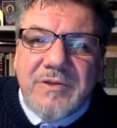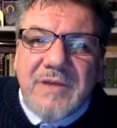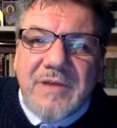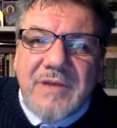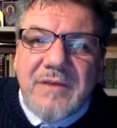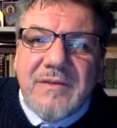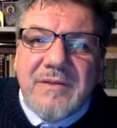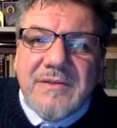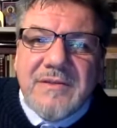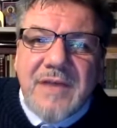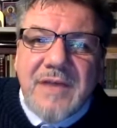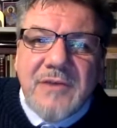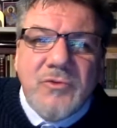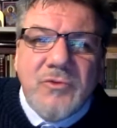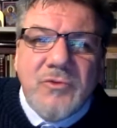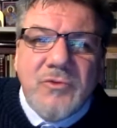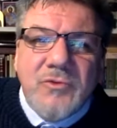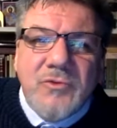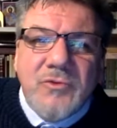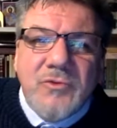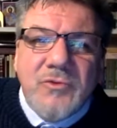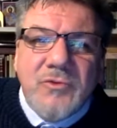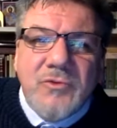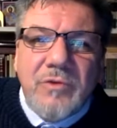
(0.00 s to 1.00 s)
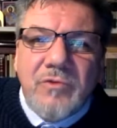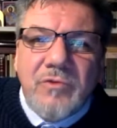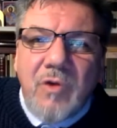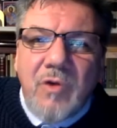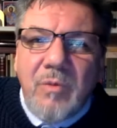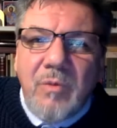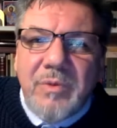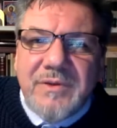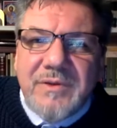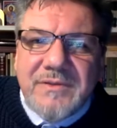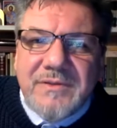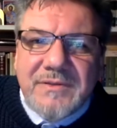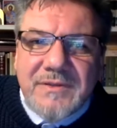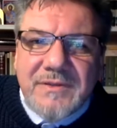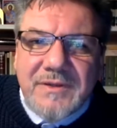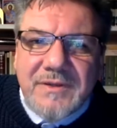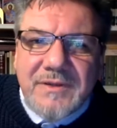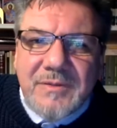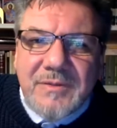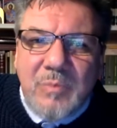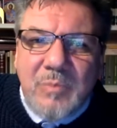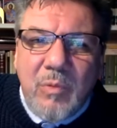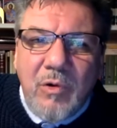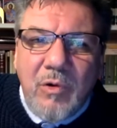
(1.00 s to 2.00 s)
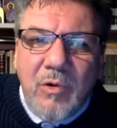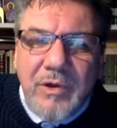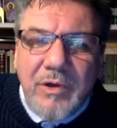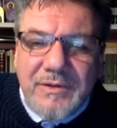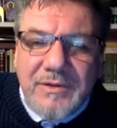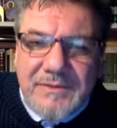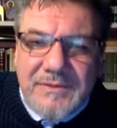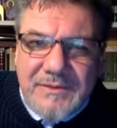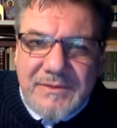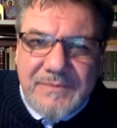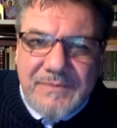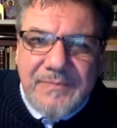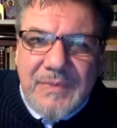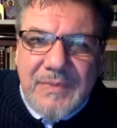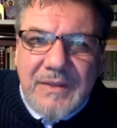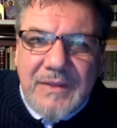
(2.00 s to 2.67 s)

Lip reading: And this has to do with Robert's points.